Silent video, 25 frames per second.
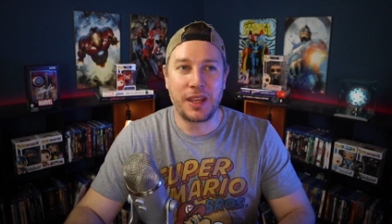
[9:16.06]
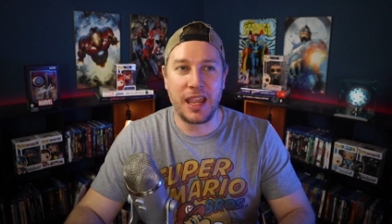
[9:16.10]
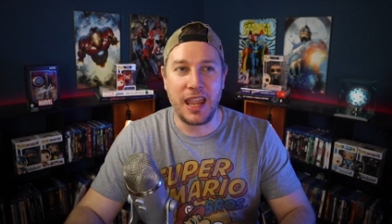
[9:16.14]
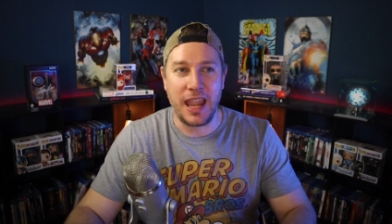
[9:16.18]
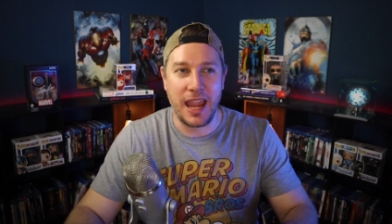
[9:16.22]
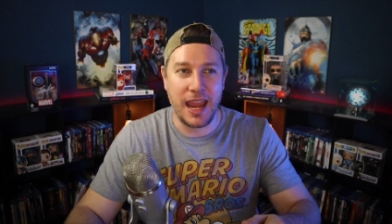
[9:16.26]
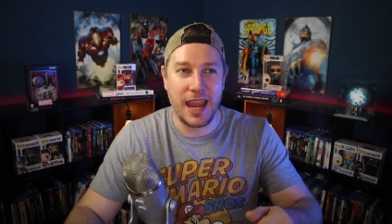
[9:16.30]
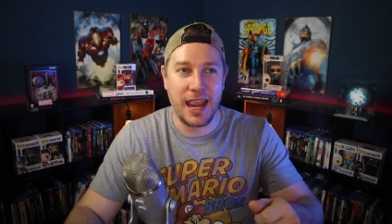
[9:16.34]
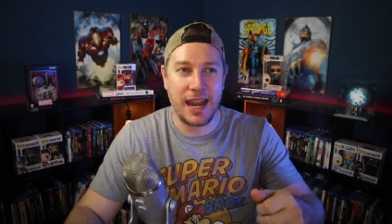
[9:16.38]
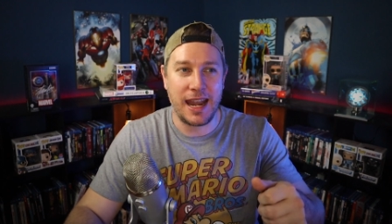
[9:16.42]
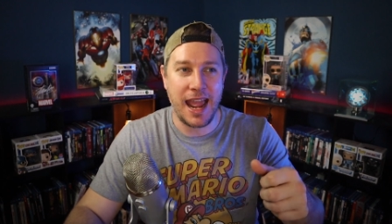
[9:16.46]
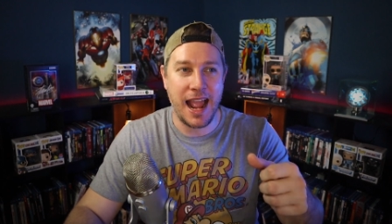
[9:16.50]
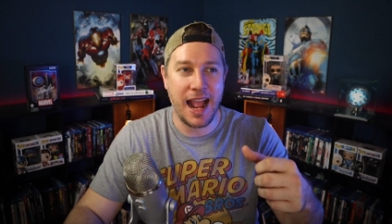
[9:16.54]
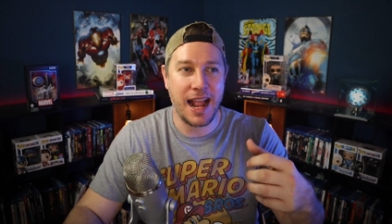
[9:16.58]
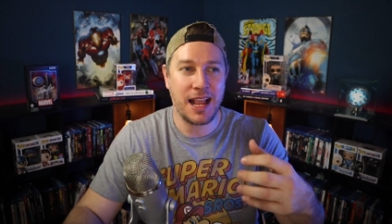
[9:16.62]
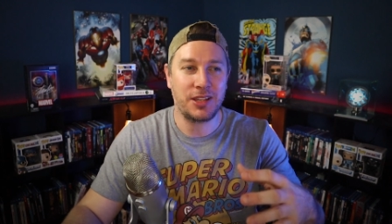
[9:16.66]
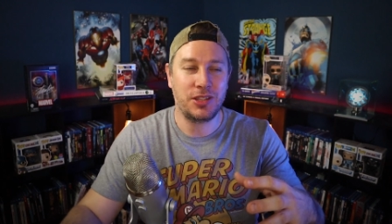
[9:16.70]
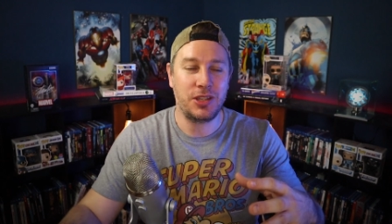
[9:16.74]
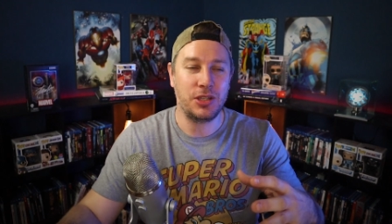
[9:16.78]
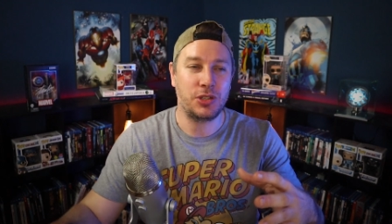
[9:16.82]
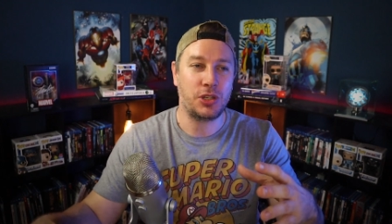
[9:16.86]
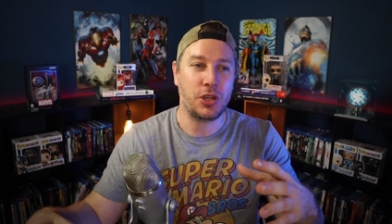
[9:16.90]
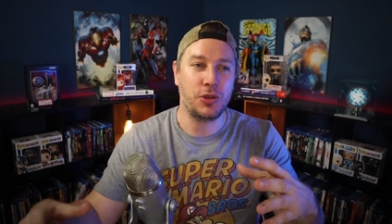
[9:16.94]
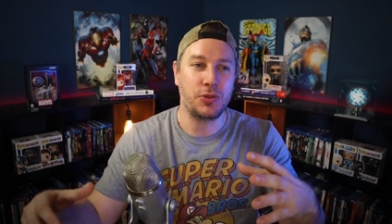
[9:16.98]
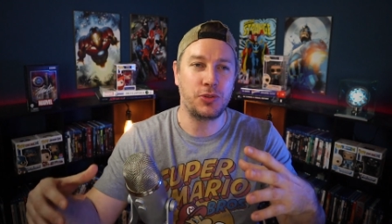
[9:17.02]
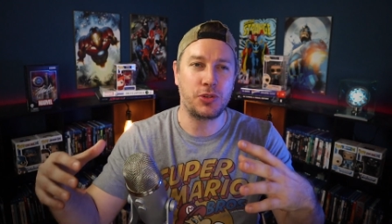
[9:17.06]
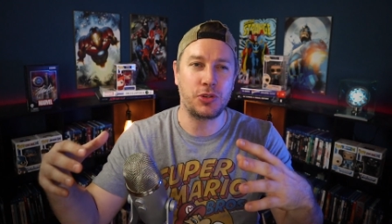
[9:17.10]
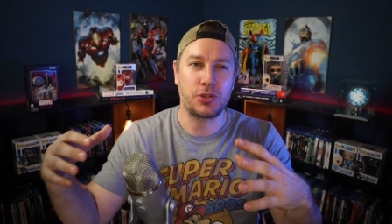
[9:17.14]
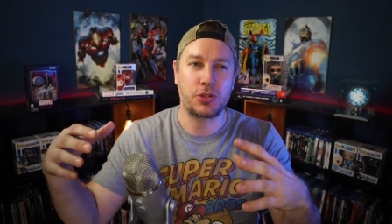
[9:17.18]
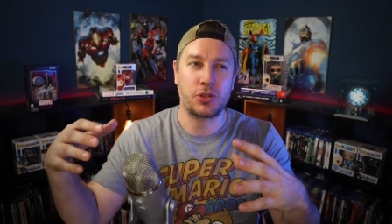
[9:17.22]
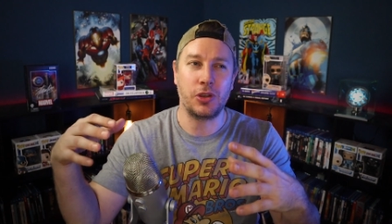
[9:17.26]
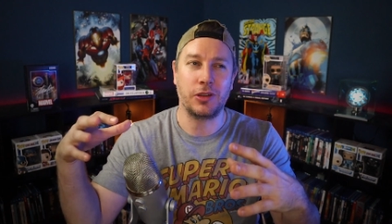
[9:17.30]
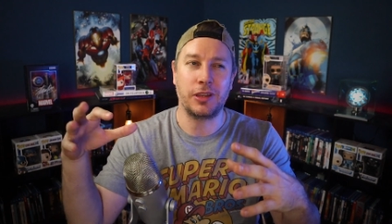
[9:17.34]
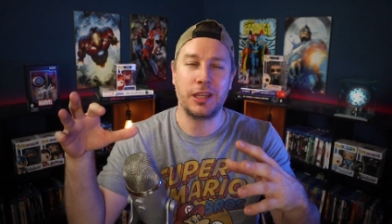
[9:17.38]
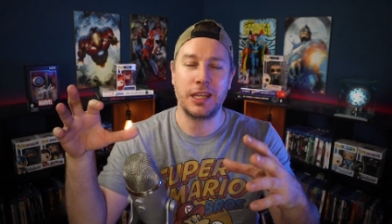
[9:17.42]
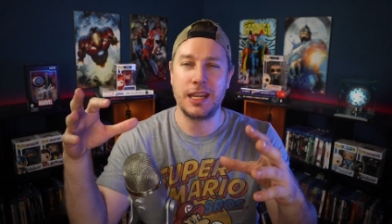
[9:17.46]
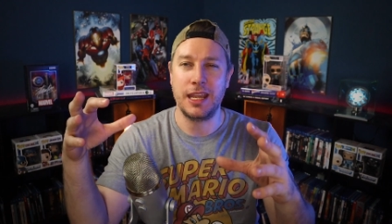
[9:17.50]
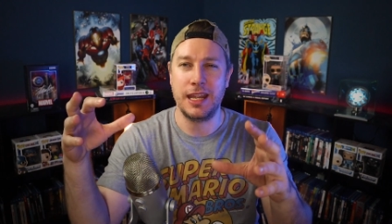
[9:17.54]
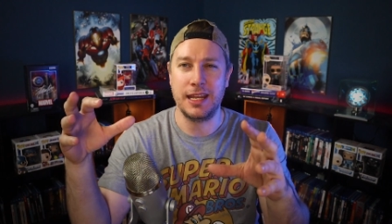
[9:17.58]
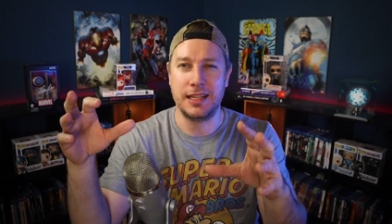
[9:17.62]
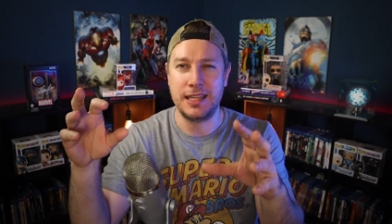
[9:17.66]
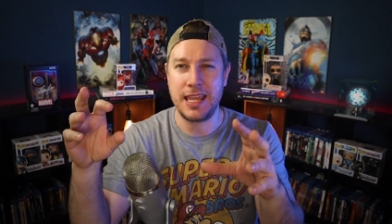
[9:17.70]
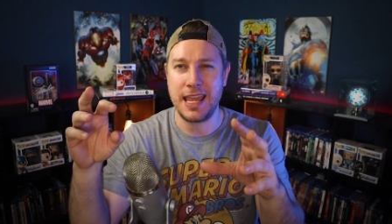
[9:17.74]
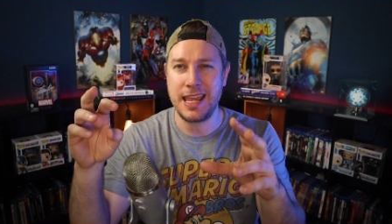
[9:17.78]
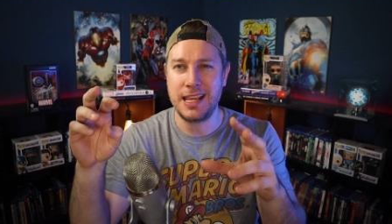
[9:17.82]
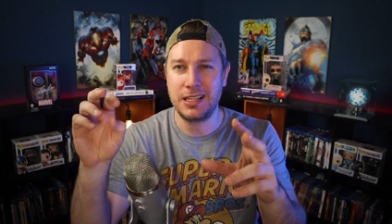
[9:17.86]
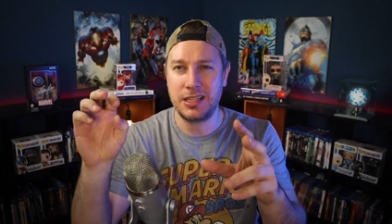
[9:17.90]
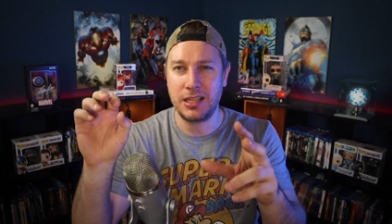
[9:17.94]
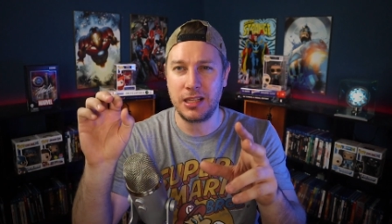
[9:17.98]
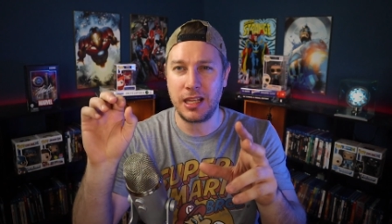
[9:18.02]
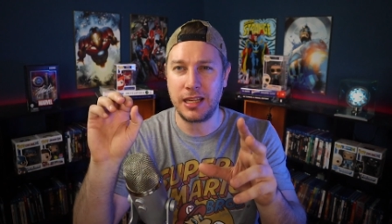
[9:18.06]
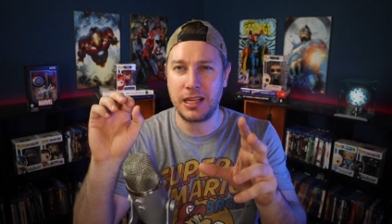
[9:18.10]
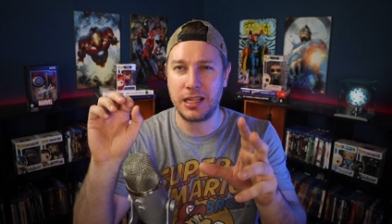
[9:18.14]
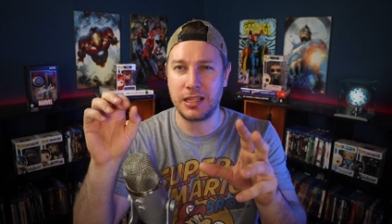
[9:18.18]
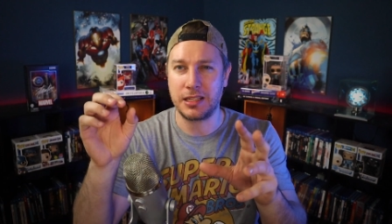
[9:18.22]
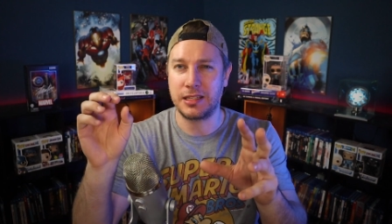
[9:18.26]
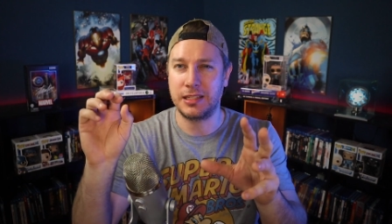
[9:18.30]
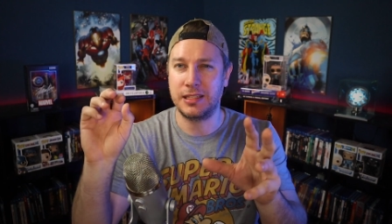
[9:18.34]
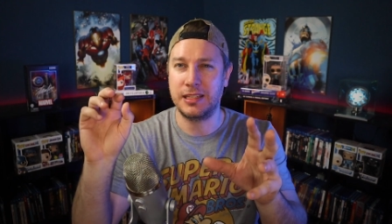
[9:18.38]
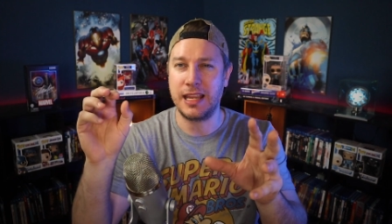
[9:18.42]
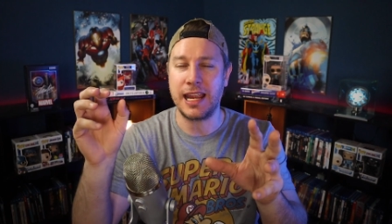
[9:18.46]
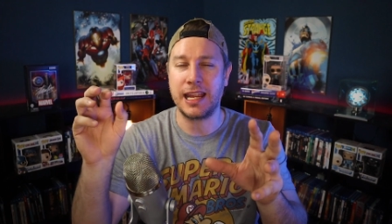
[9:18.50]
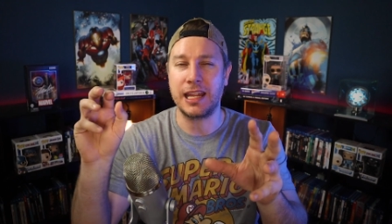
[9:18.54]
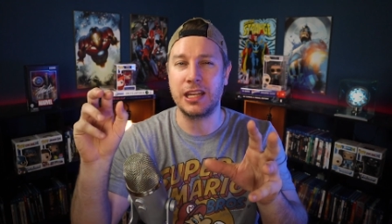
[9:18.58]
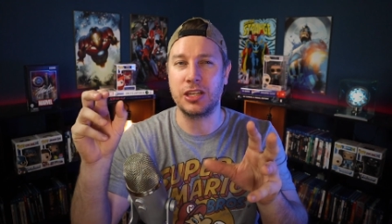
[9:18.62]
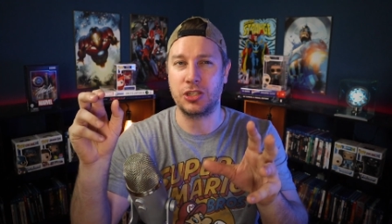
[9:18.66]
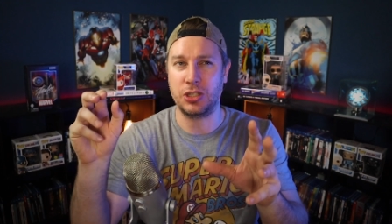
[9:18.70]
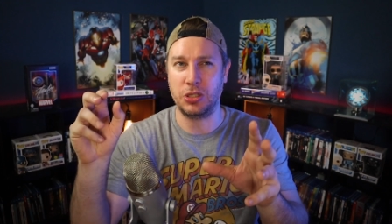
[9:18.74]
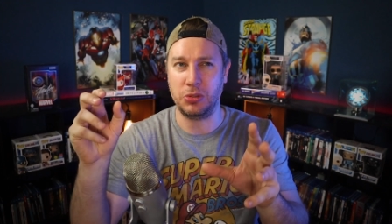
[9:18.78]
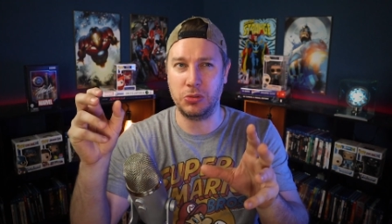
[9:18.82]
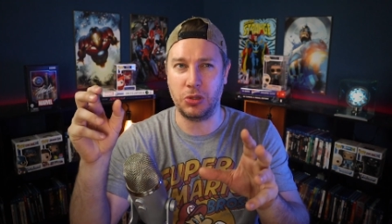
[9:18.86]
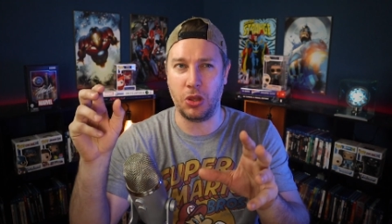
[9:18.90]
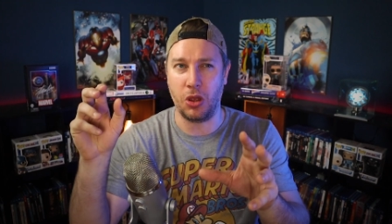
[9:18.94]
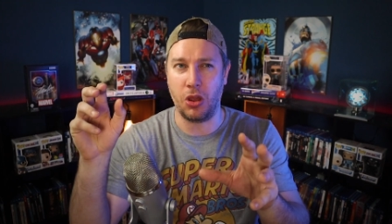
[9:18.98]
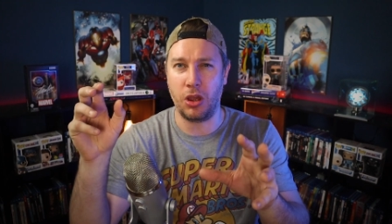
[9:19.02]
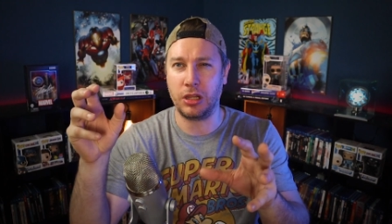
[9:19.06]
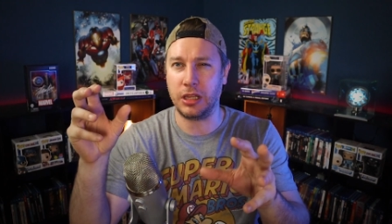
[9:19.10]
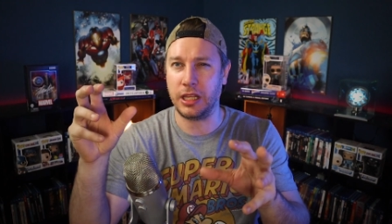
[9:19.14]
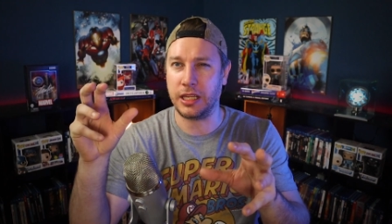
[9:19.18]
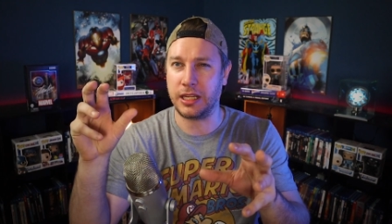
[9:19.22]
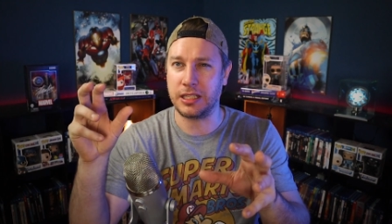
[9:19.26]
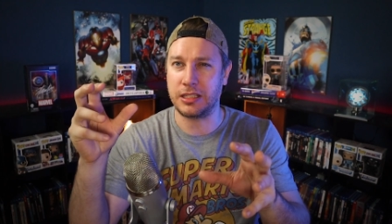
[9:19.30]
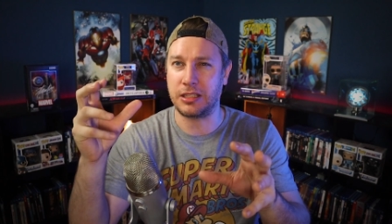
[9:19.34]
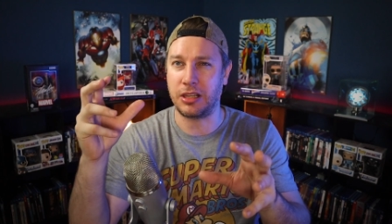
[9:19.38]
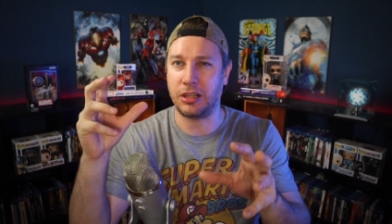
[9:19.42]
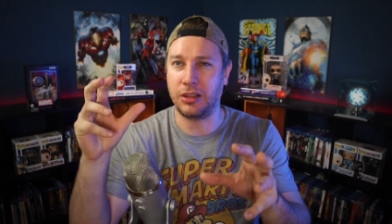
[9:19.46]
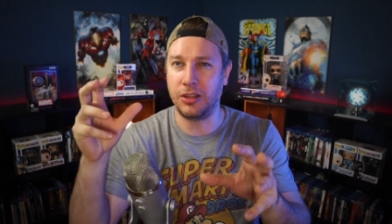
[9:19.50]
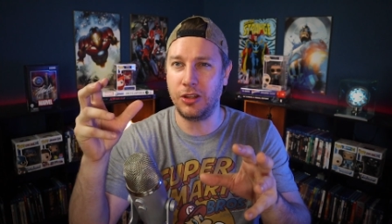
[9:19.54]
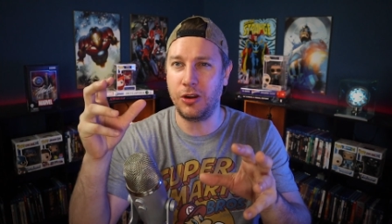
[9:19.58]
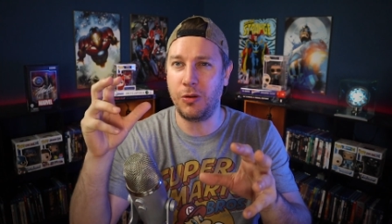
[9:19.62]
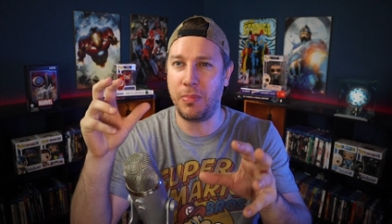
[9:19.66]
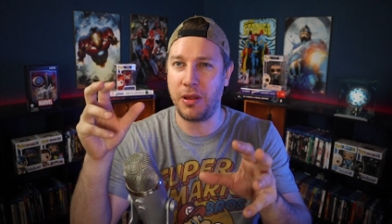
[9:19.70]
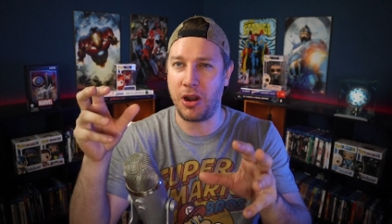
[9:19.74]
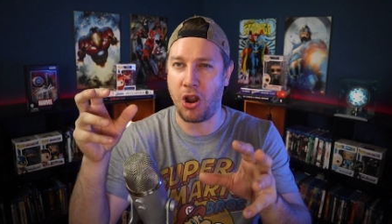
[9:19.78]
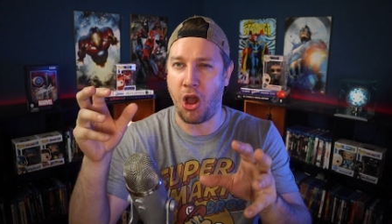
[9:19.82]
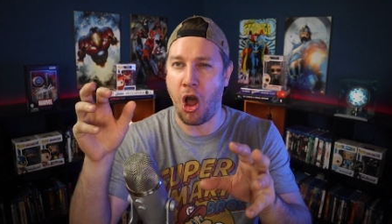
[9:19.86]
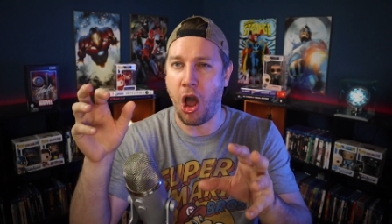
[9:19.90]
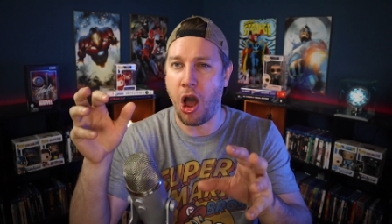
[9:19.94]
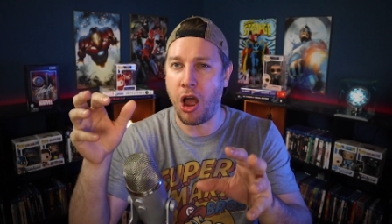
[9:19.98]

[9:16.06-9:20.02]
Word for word: and as the toaster's cooking it takes like a second too long like it's a little bit